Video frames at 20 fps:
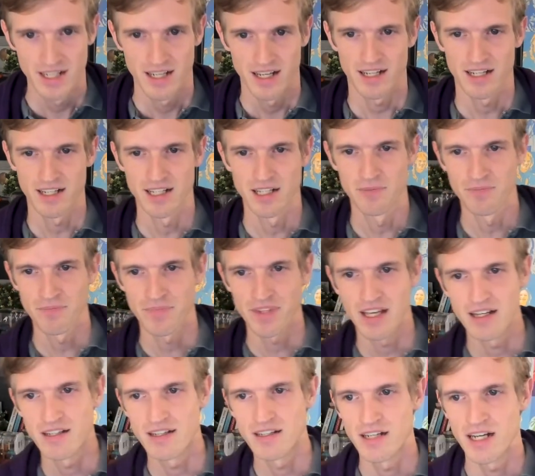
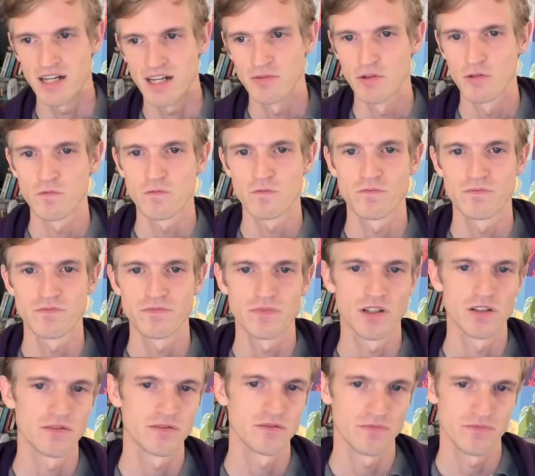Um, I will
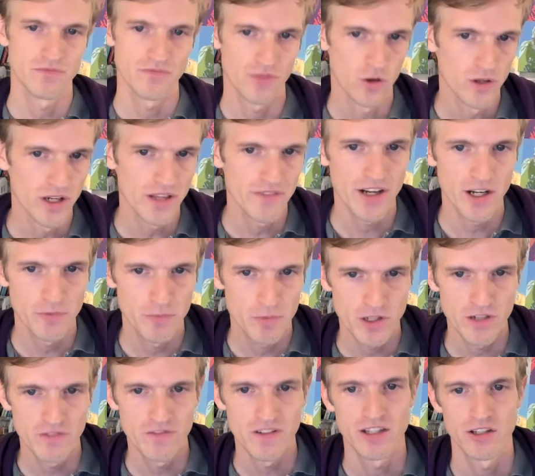only very
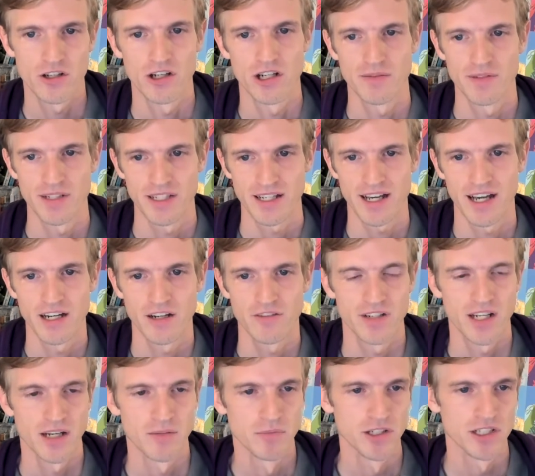briefly talk about the kind
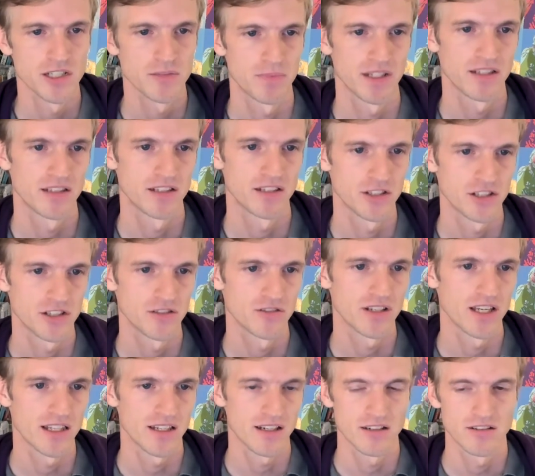of numbers, but just to
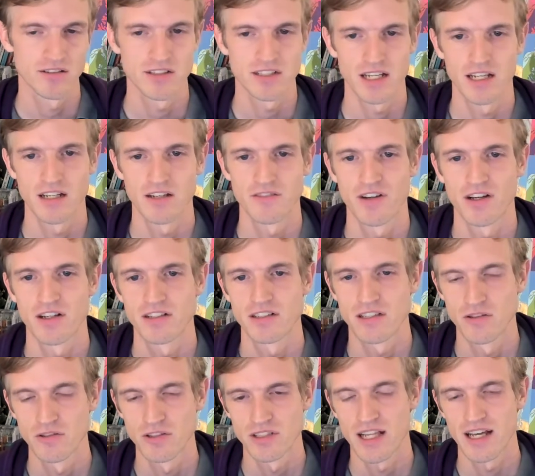get an understanding of how
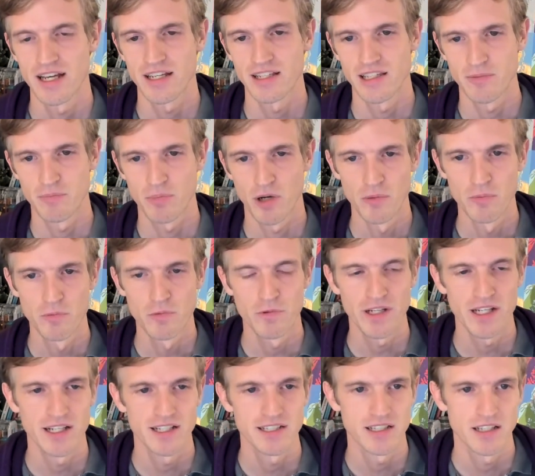this looks like, the POP
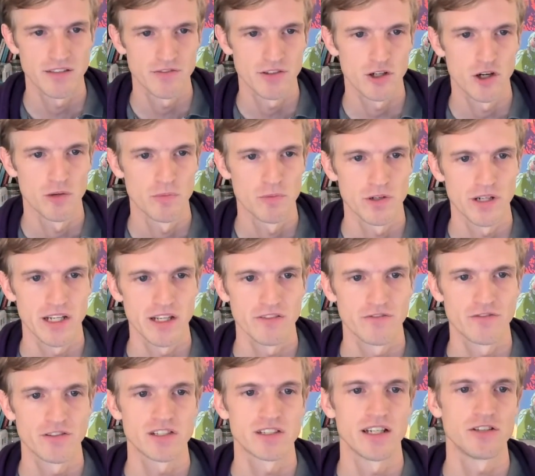relays that we are operating
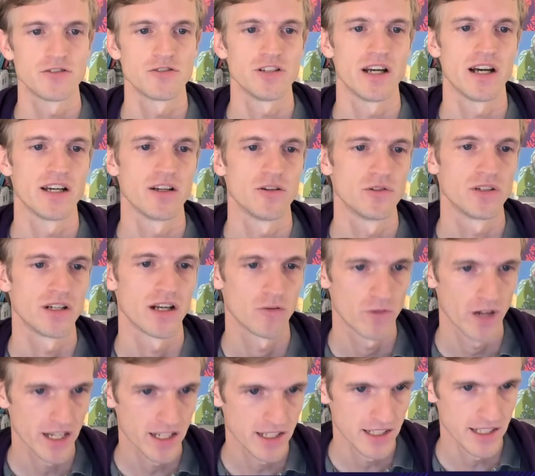for IO
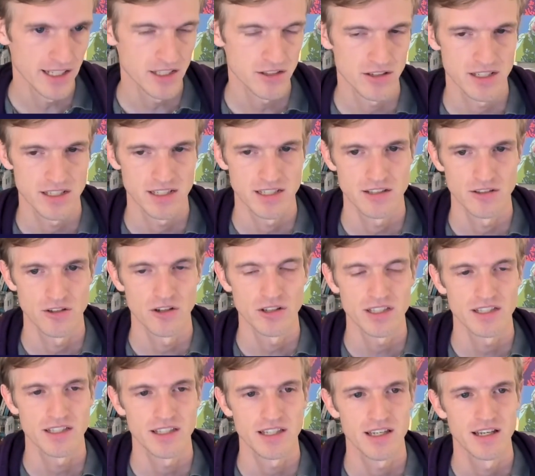directly. So this is
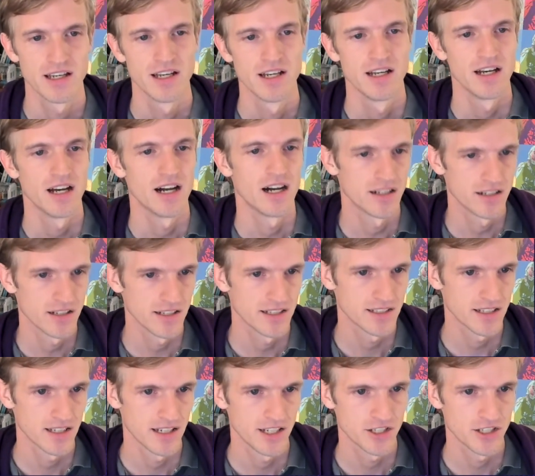not the other
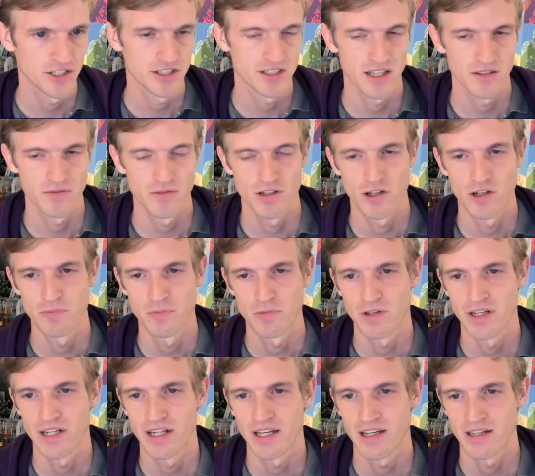installations that we are
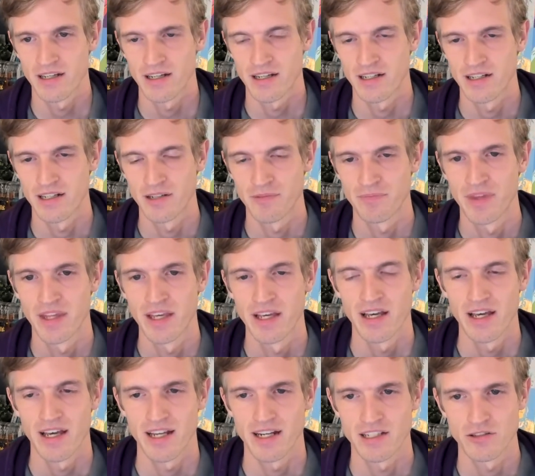operating, um,
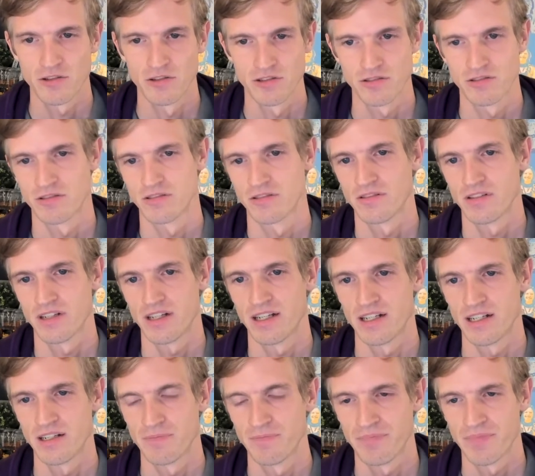and it's also
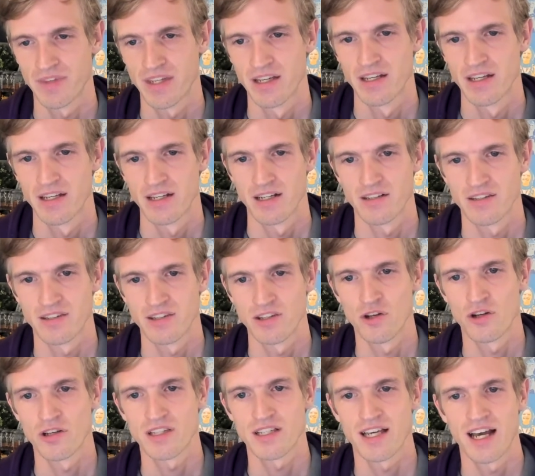um,
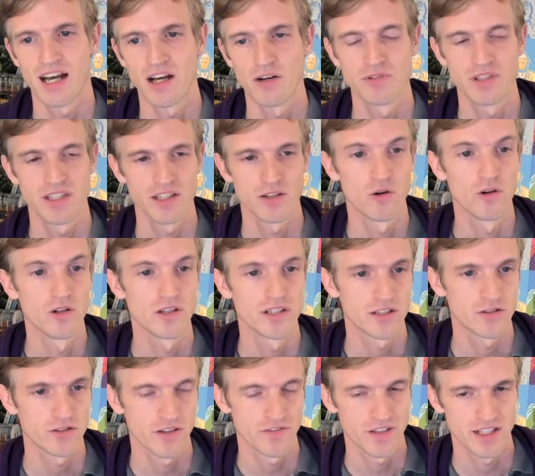not counting all the
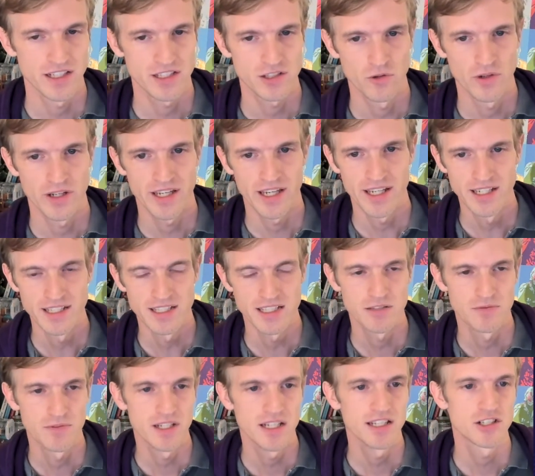traffic that's going in. This
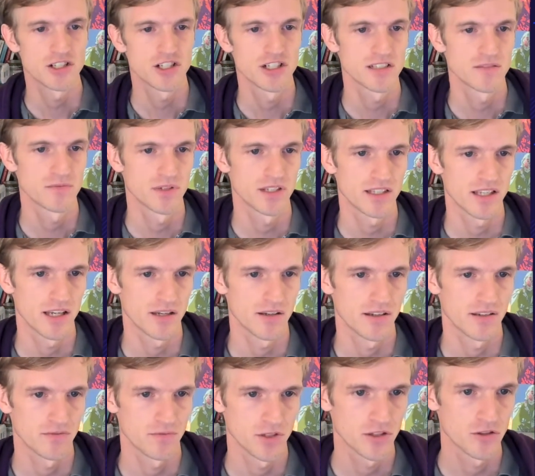is really just what
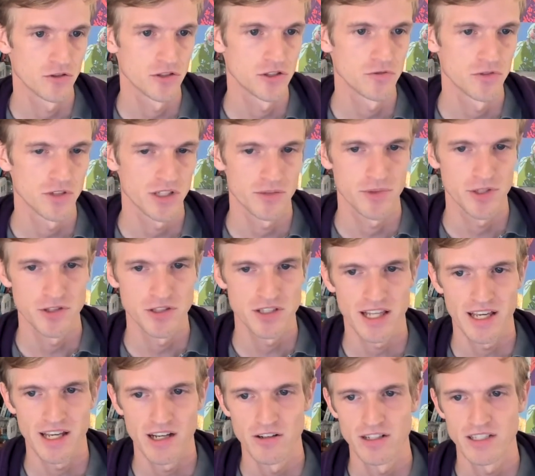uh, what goes through the abuse
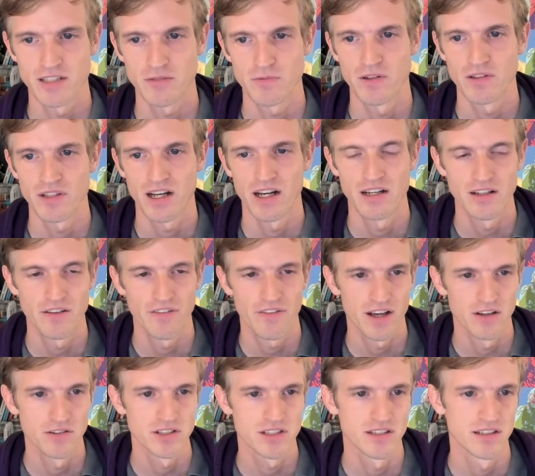layer is around
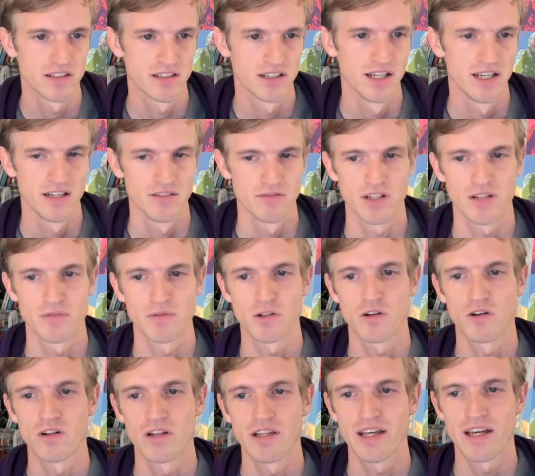100,000, what I will
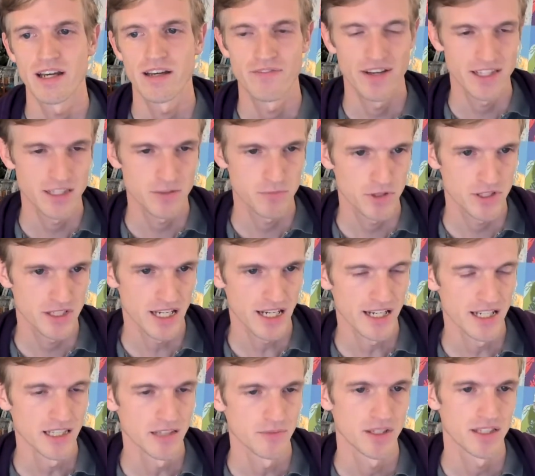call here events per
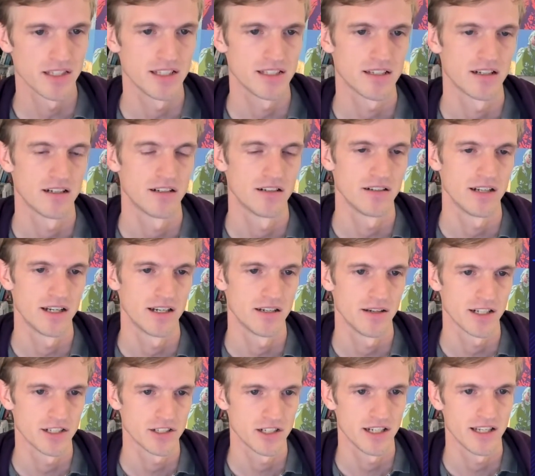second, but these are uh,
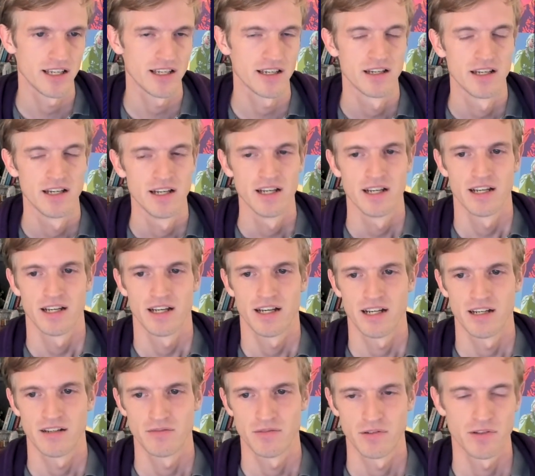actually
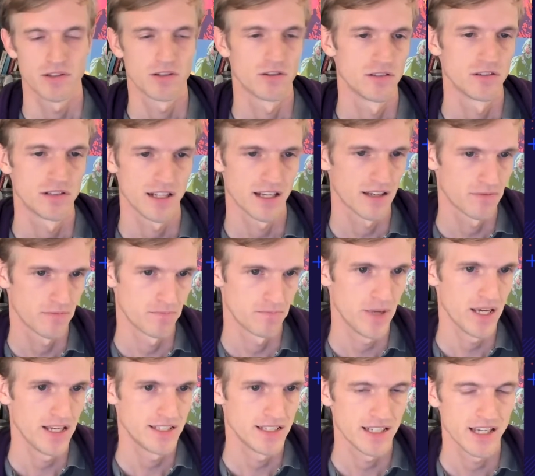uh, what we call like
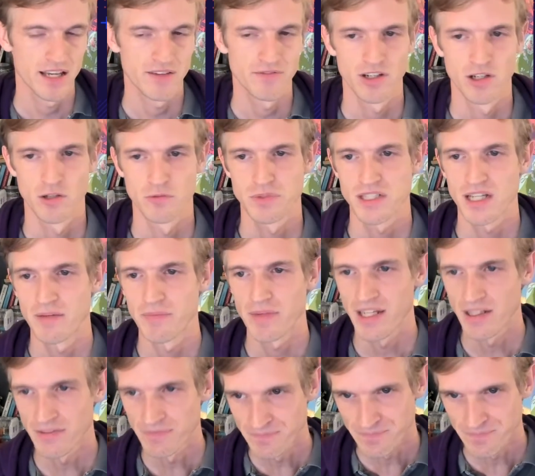basic envelopes coming in.